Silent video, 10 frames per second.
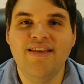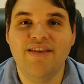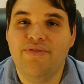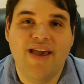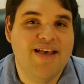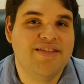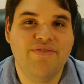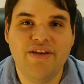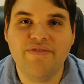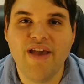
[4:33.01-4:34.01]
If you guys
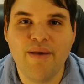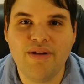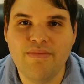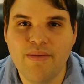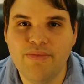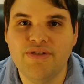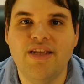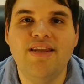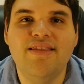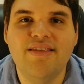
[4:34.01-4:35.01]
have any family members
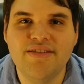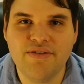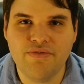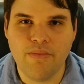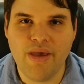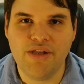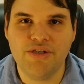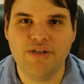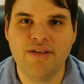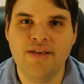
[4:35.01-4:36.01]
that need this
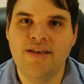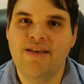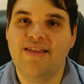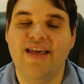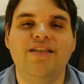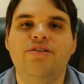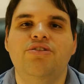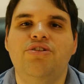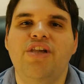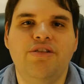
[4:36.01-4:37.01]
information, that need
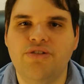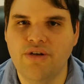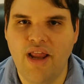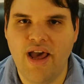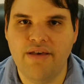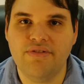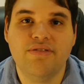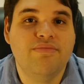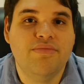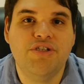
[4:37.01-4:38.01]
to change their
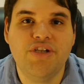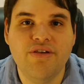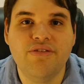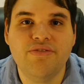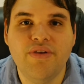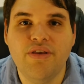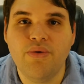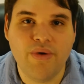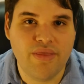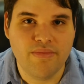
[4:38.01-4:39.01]
lives, share this video
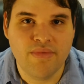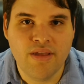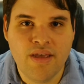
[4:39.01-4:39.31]
with them.